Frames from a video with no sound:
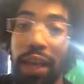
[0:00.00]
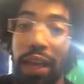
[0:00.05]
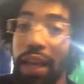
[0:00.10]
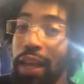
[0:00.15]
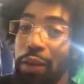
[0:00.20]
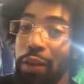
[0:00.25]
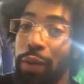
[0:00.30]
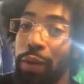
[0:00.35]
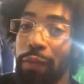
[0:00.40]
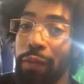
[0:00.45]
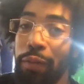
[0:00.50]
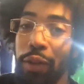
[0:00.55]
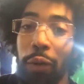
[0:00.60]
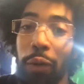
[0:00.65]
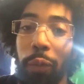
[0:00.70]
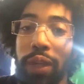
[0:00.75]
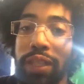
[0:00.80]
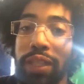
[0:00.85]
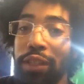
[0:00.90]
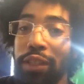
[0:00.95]
You never know
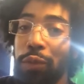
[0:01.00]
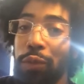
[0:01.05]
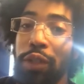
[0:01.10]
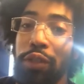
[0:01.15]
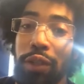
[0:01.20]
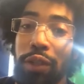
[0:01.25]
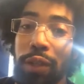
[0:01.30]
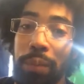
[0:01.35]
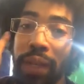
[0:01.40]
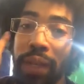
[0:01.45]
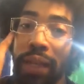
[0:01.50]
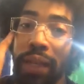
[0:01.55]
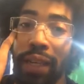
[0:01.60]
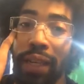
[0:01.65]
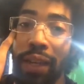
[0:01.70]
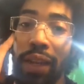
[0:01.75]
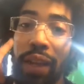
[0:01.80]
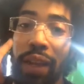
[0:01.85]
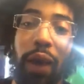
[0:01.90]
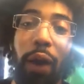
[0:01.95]
what situation you could be in.
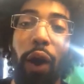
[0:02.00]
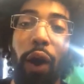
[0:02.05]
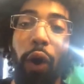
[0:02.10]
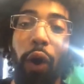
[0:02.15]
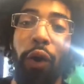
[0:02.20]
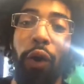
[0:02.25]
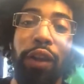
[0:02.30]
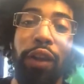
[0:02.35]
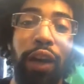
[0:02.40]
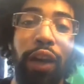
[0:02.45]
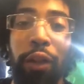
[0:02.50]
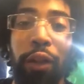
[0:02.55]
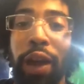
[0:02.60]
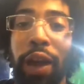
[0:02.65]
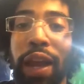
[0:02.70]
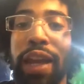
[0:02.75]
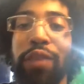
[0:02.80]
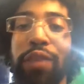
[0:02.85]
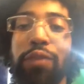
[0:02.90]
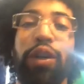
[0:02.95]
Or on the other
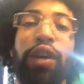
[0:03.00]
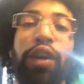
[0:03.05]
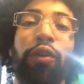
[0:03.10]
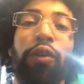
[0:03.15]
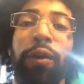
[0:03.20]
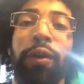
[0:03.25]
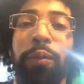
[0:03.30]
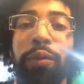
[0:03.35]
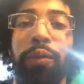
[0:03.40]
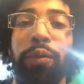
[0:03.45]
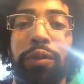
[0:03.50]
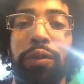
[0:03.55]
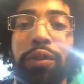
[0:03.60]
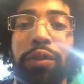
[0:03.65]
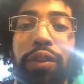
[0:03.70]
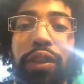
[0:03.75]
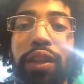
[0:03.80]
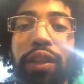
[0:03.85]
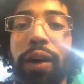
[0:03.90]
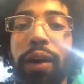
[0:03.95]
hand, you can cripple
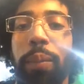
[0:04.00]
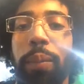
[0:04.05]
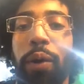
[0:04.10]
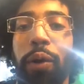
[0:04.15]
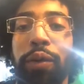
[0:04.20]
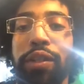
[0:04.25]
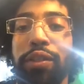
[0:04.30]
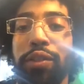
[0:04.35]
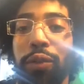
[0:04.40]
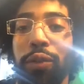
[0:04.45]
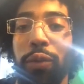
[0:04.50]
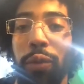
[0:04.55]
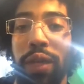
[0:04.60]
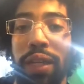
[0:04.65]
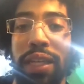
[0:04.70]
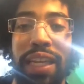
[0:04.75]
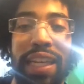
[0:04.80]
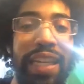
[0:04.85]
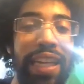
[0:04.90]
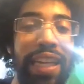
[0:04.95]
the opponent's queen,
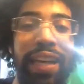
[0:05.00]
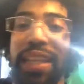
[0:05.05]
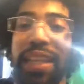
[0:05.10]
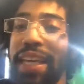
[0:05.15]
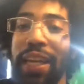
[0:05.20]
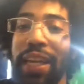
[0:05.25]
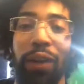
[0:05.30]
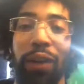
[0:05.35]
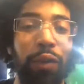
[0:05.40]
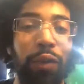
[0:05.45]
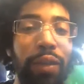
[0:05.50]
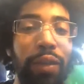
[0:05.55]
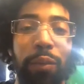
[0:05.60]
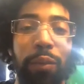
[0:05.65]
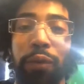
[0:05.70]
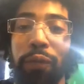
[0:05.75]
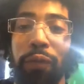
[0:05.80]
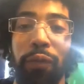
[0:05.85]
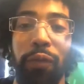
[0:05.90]
and now they can only move.